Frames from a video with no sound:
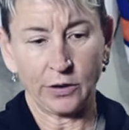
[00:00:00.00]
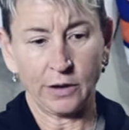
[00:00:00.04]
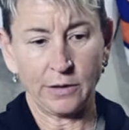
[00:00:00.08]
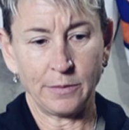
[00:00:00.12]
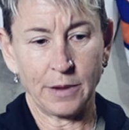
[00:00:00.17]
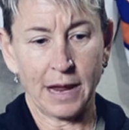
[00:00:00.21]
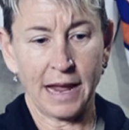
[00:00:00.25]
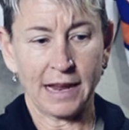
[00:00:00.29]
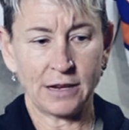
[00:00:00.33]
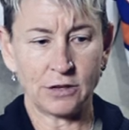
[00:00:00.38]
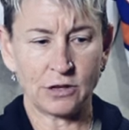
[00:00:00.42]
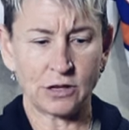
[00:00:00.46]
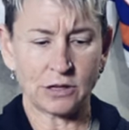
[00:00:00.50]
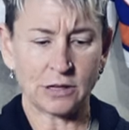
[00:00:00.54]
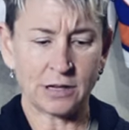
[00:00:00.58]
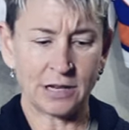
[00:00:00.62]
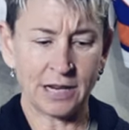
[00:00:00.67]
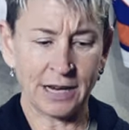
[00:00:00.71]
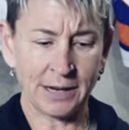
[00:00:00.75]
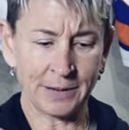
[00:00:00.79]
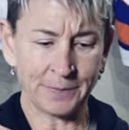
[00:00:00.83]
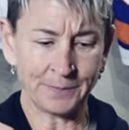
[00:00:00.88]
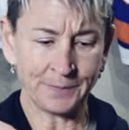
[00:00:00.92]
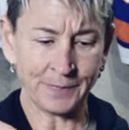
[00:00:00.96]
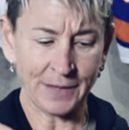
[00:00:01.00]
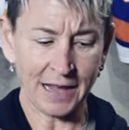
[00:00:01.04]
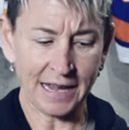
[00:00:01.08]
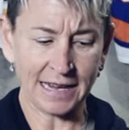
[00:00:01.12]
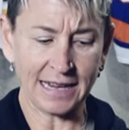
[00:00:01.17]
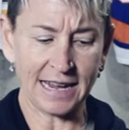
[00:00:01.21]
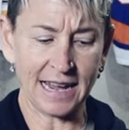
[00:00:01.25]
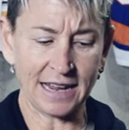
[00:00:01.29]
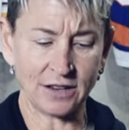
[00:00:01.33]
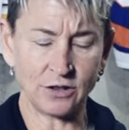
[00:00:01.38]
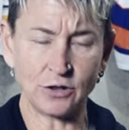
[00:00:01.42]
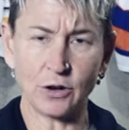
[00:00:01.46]
And just,
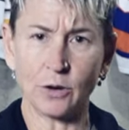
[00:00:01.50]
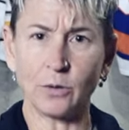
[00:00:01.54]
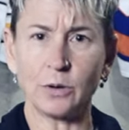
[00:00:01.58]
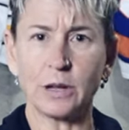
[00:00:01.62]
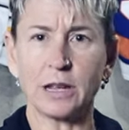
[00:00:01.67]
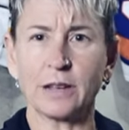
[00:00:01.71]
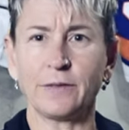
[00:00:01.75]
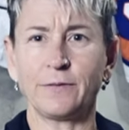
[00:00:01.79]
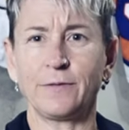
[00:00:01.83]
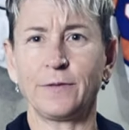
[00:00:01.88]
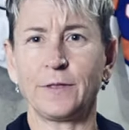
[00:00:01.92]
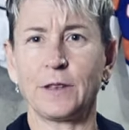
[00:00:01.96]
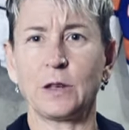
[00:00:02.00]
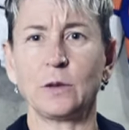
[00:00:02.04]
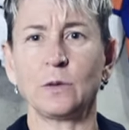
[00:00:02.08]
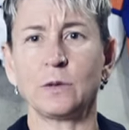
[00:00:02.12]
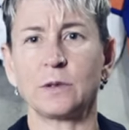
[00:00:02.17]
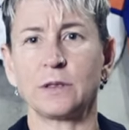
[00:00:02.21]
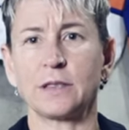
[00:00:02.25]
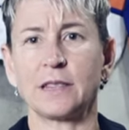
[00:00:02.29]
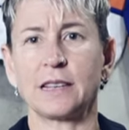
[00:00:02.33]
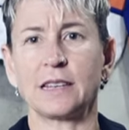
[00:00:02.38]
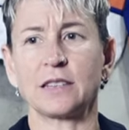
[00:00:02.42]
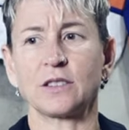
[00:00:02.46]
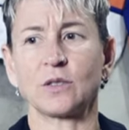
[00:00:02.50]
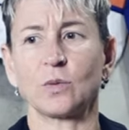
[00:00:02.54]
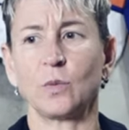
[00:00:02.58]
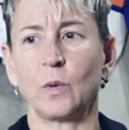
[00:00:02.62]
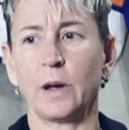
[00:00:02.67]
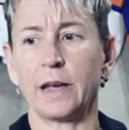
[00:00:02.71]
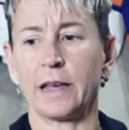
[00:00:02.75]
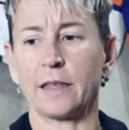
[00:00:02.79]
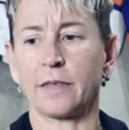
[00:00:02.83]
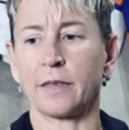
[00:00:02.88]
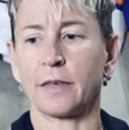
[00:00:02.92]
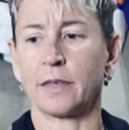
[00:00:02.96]
again, don't confuse this
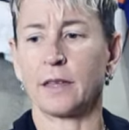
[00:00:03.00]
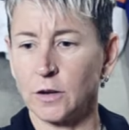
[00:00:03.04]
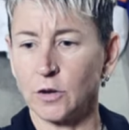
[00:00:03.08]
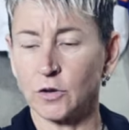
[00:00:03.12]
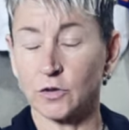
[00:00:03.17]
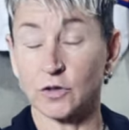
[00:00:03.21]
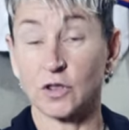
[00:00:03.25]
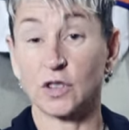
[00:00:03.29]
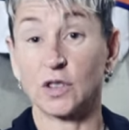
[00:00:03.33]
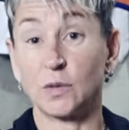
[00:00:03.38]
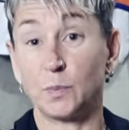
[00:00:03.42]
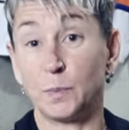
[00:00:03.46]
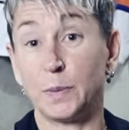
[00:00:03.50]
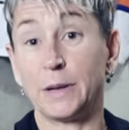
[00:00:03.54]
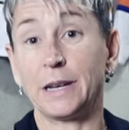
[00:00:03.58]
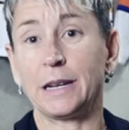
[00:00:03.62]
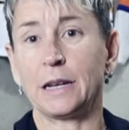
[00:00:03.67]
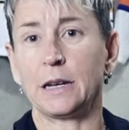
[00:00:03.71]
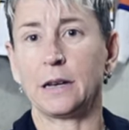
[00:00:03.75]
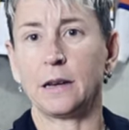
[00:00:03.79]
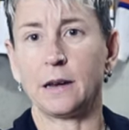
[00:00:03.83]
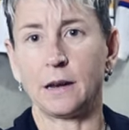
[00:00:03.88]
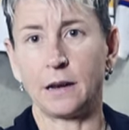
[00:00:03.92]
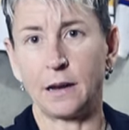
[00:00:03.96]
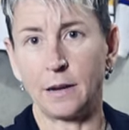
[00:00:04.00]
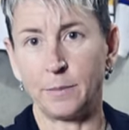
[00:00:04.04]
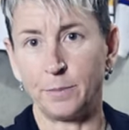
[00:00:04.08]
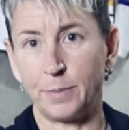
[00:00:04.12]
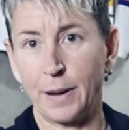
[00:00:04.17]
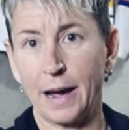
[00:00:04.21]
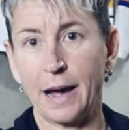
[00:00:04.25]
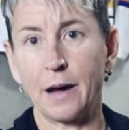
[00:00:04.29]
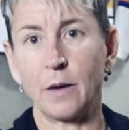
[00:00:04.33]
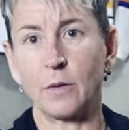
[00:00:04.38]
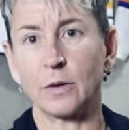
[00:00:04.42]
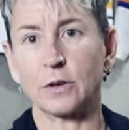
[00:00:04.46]
with your speed and
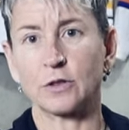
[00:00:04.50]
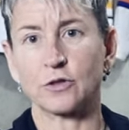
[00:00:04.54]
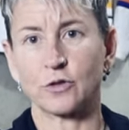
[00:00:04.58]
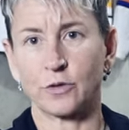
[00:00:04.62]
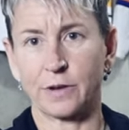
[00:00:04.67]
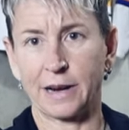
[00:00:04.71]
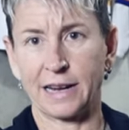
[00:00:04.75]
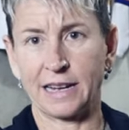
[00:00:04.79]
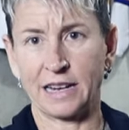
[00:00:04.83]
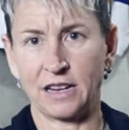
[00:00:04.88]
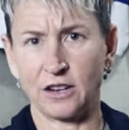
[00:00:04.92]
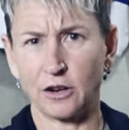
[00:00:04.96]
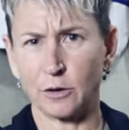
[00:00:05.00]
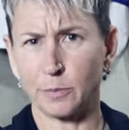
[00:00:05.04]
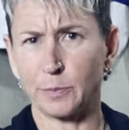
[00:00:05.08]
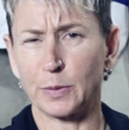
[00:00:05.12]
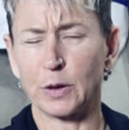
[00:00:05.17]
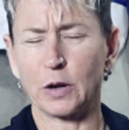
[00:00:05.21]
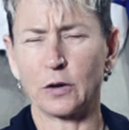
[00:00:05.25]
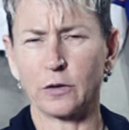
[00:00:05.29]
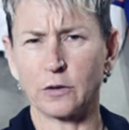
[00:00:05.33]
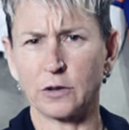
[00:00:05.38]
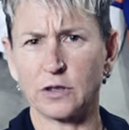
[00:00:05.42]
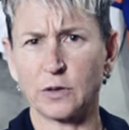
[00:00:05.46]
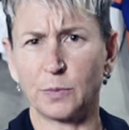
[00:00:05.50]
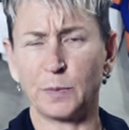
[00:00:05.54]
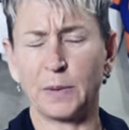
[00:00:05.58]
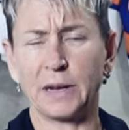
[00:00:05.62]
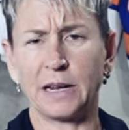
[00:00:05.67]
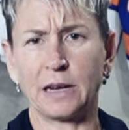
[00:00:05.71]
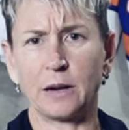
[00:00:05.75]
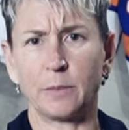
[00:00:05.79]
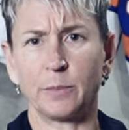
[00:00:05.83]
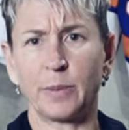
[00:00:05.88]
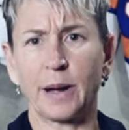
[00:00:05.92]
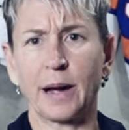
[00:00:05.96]
power training, your pure
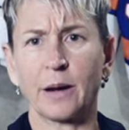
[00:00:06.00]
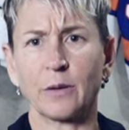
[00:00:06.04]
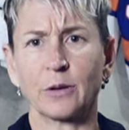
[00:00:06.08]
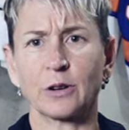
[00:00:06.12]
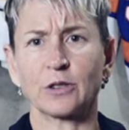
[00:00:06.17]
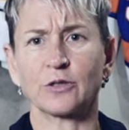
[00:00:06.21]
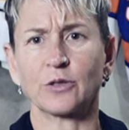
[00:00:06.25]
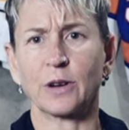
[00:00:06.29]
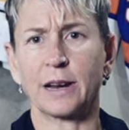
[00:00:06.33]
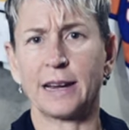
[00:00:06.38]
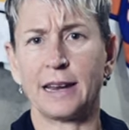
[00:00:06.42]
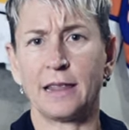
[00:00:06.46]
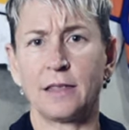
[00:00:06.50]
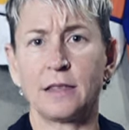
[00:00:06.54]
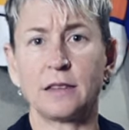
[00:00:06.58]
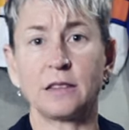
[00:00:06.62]
speed and power training.